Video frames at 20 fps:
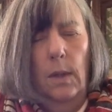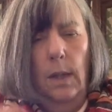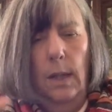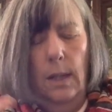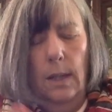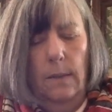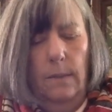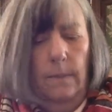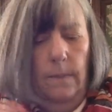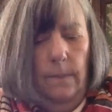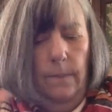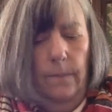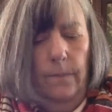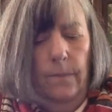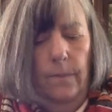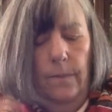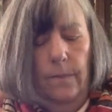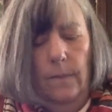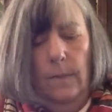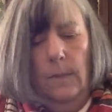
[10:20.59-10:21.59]
Yeah.
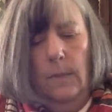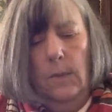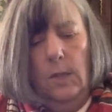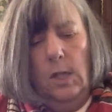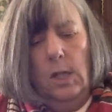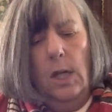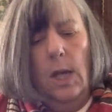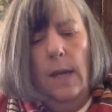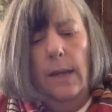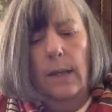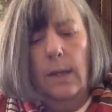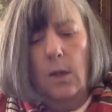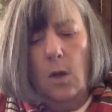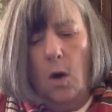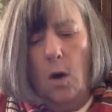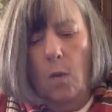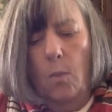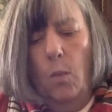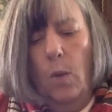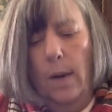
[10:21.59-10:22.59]
It's like the
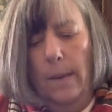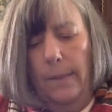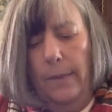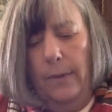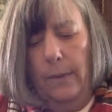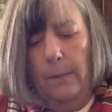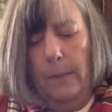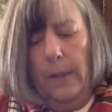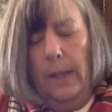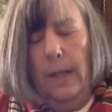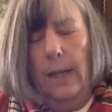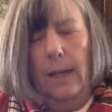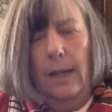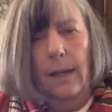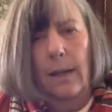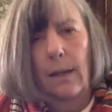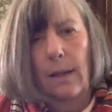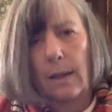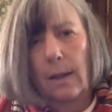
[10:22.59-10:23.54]
cobwebs are being